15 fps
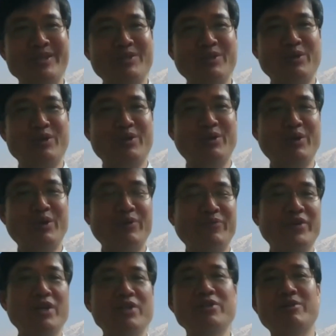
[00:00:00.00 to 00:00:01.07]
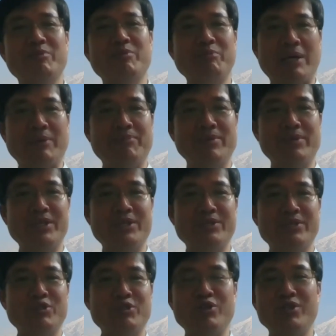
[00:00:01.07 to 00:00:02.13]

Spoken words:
So vulnerable population,